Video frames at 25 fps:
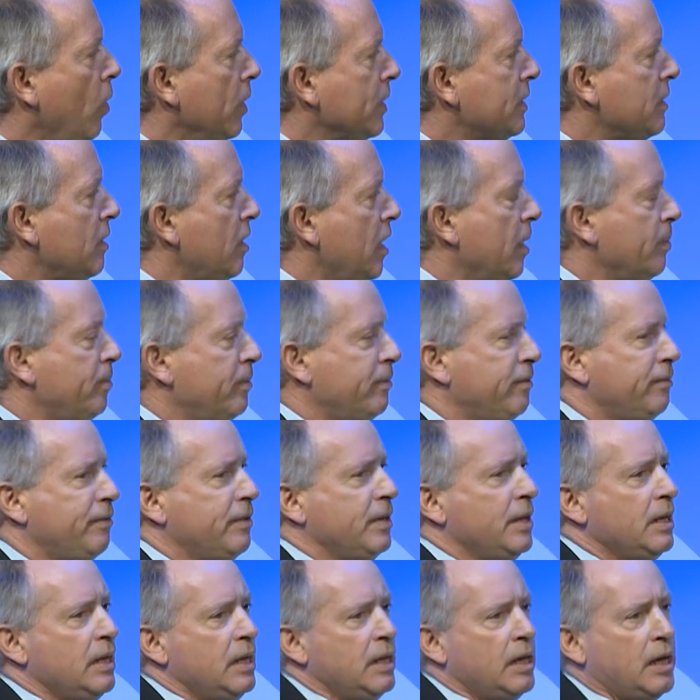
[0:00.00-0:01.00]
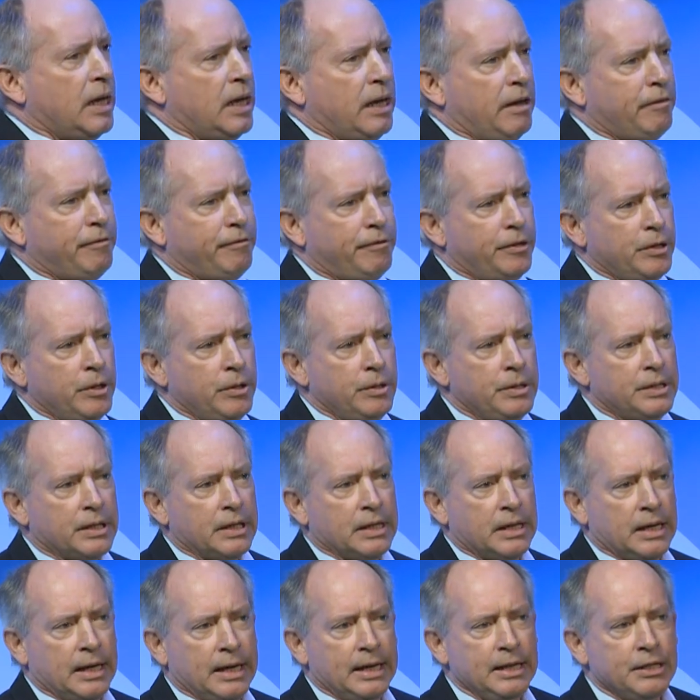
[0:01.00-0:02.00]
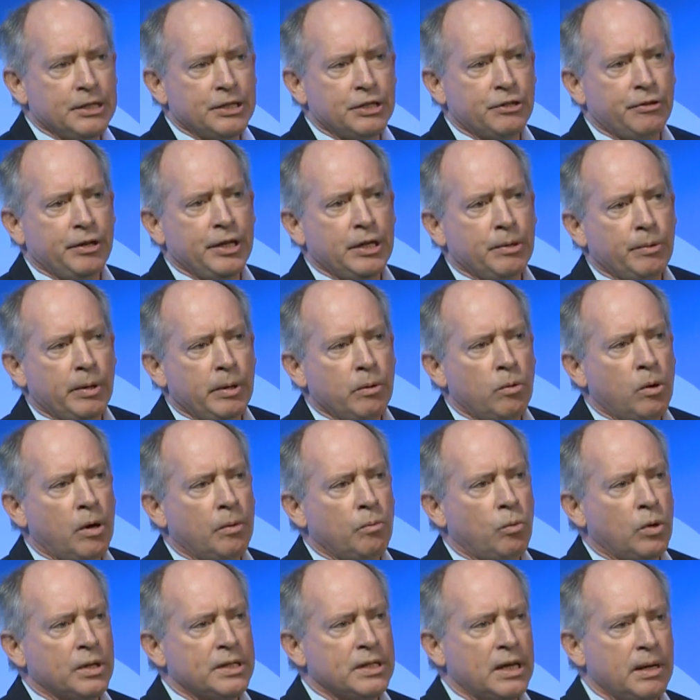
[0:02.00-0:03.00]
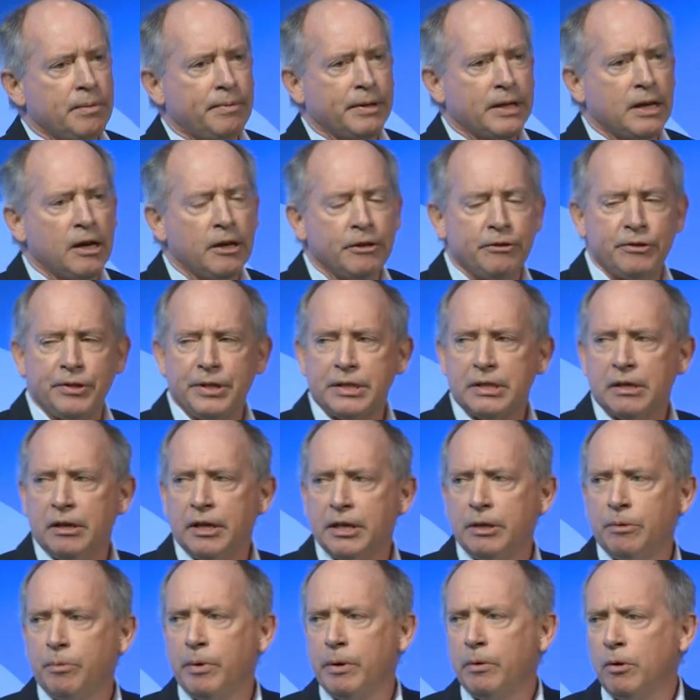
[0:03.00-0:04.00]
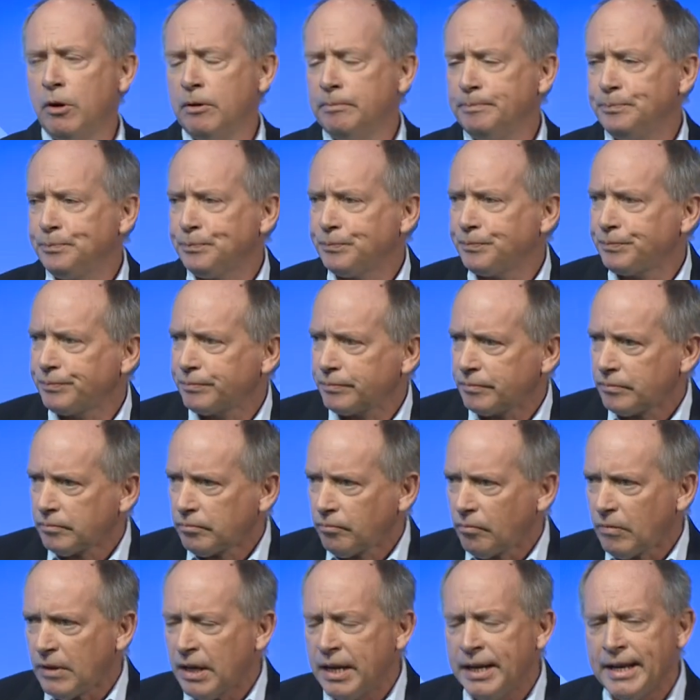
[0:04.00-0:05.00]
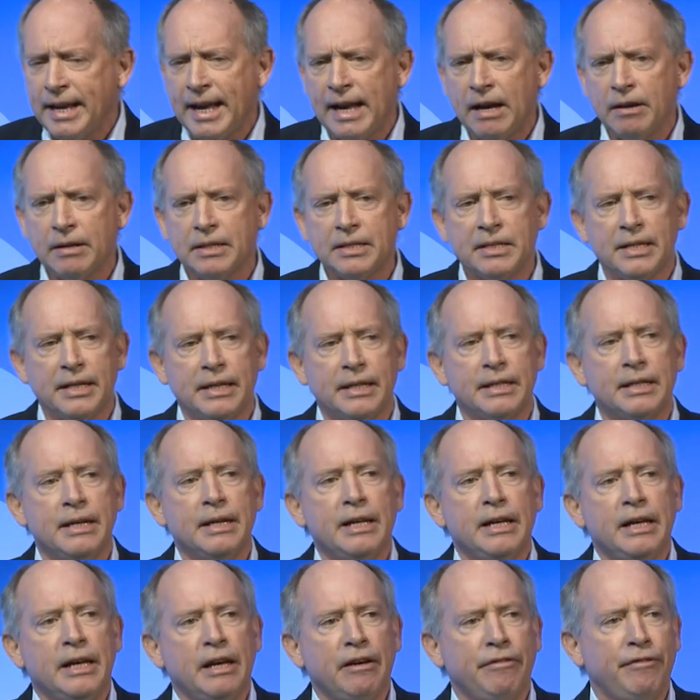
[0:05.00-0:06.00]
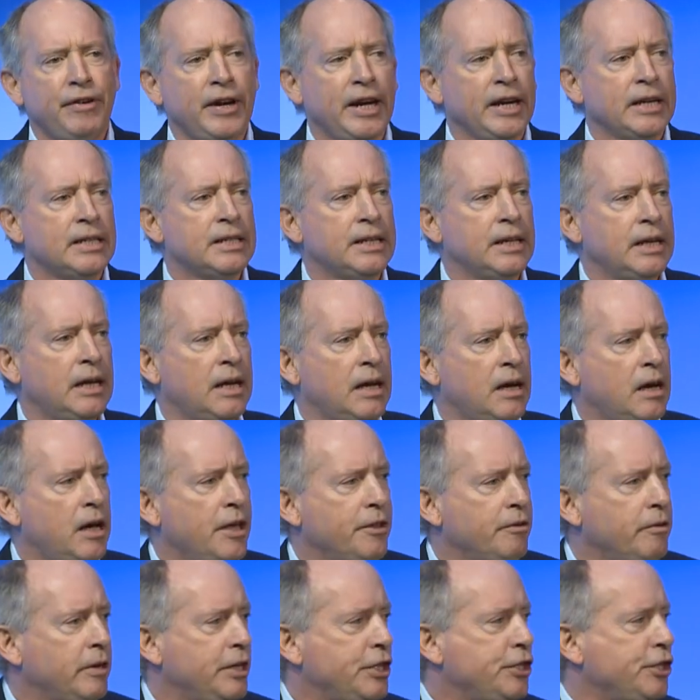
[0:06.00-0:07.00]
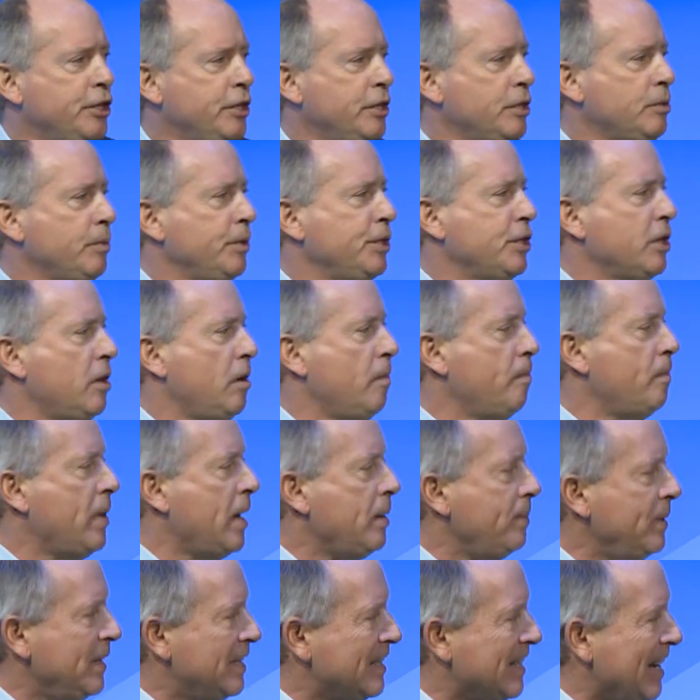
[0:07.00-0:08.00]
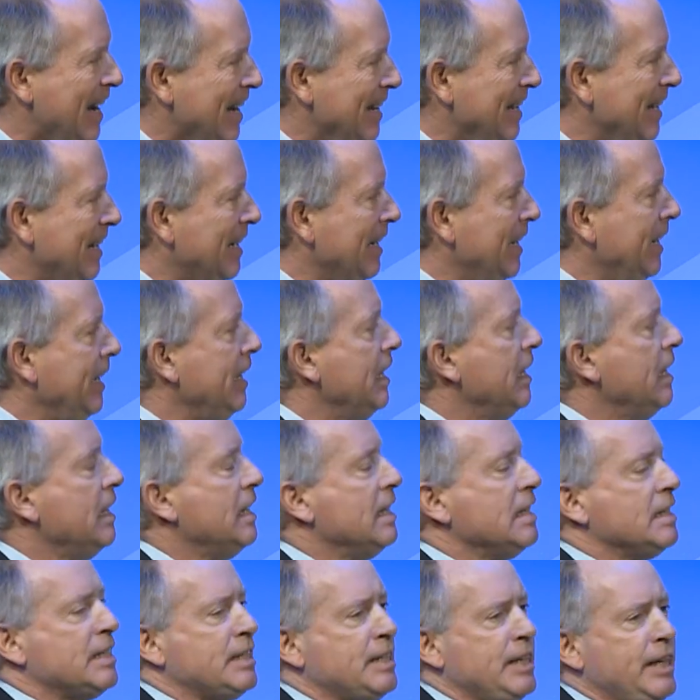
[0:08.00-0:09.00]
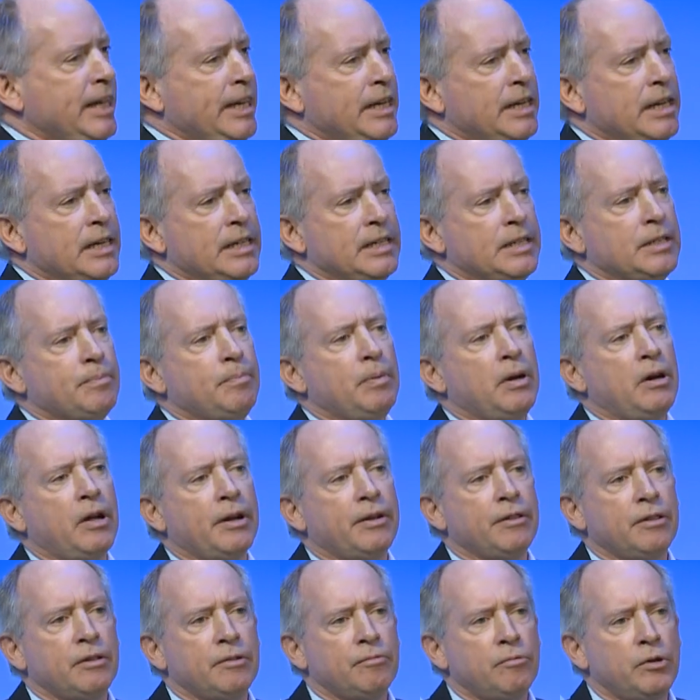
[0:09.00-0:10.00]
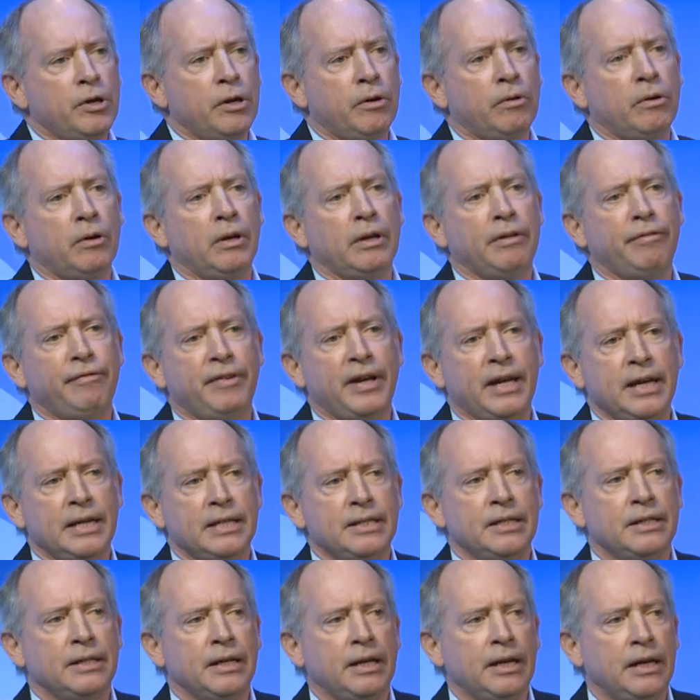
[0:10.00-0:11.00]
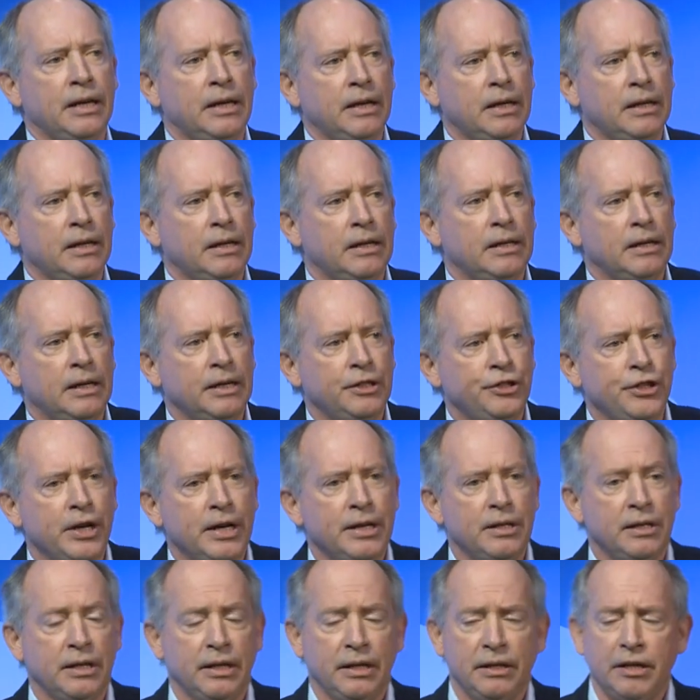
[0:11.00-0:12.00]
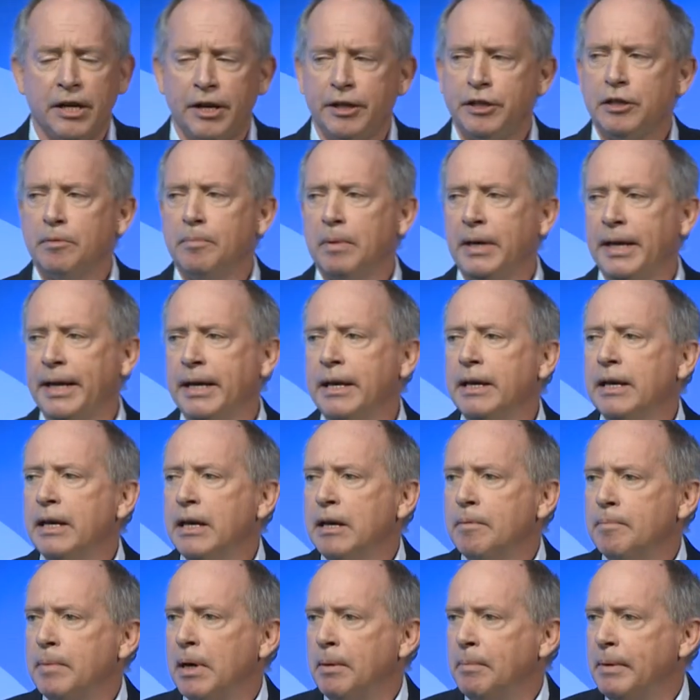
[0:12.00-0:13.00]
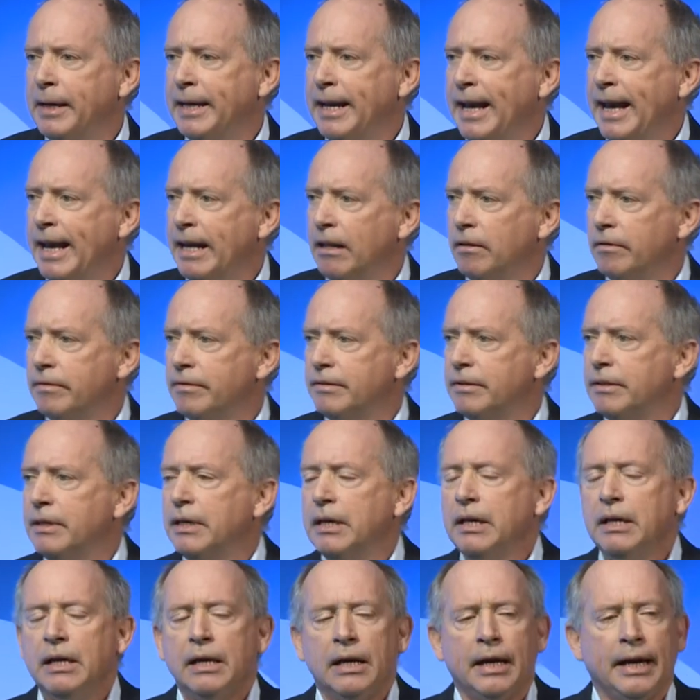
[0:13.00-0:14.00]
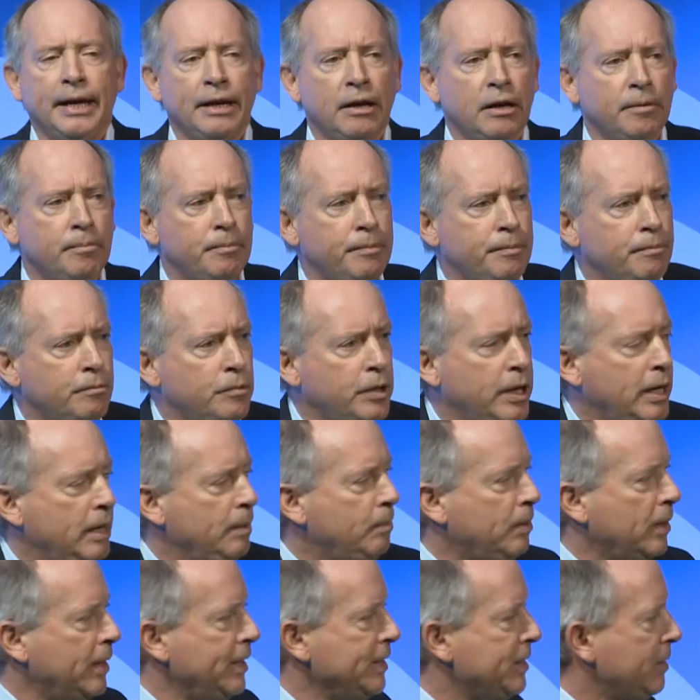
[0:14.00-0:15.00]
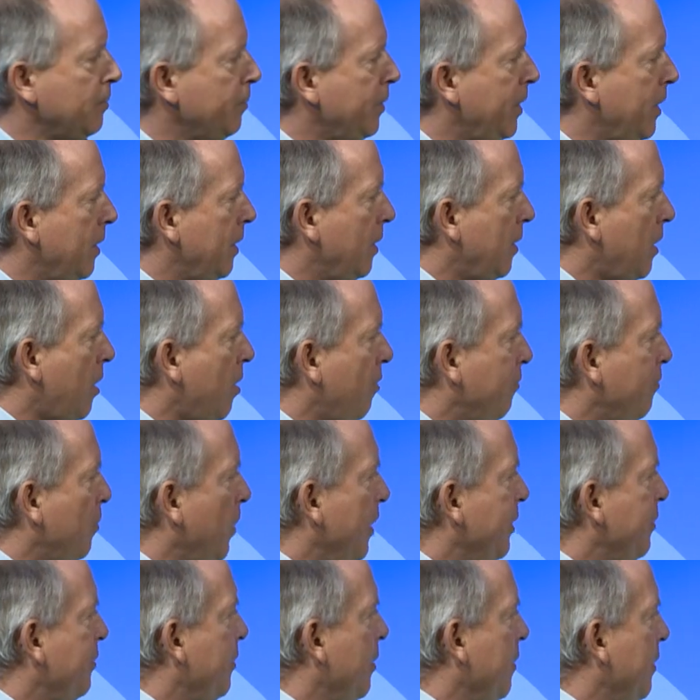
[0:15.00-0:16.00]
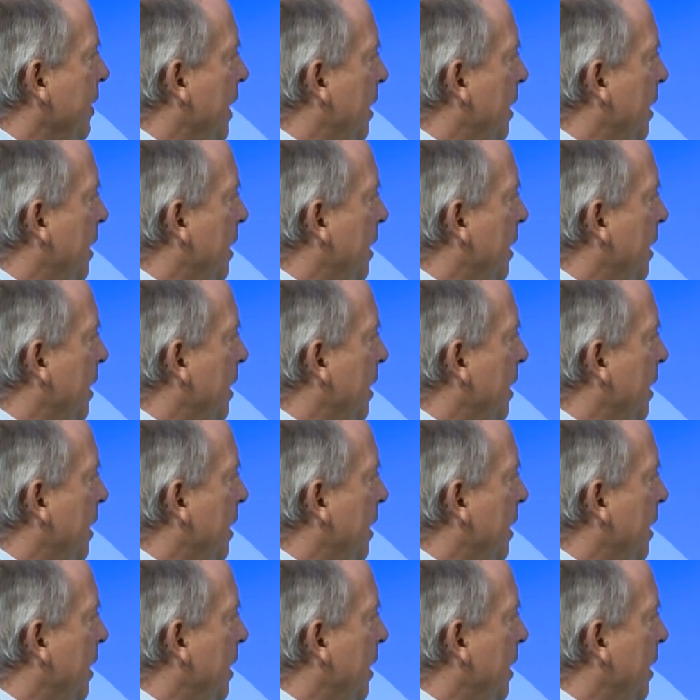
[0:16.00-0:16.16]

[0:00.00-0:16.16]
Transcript: what type of food industry do we want, what type of countryside do we want, and how does it affect other issues which aren't maybe technically seen as part of the rural affairs agenda, notably public health. And I'm really pleased that we're halfway through